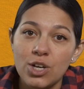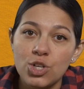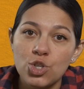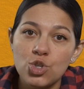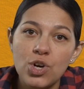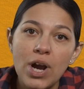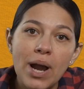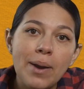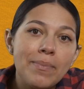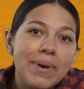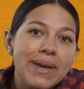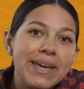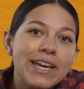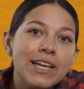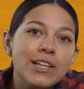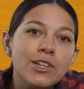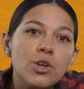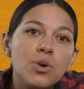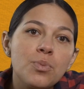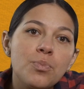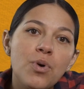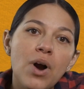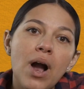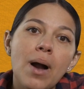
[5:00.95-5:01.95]
Try making
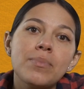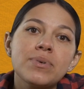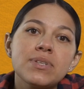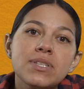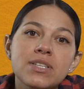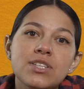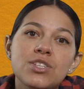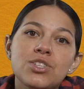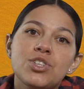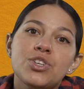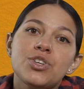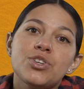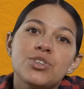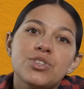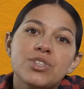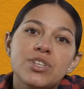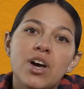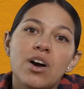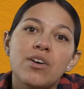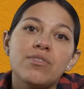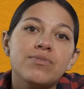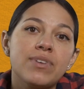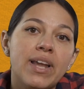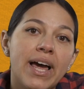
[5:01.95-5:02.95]
little promises to
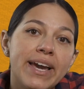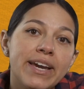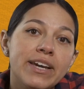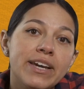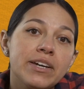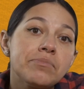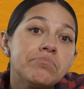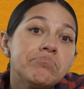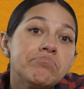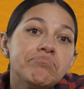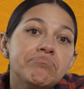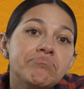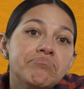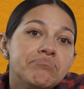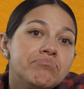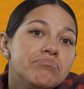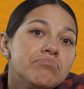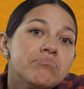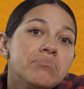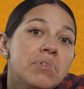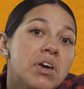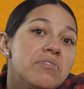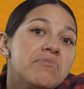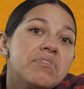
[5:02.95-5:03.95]
yourself like,
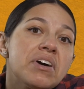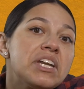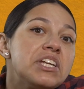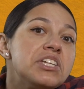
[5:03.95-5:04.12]
if I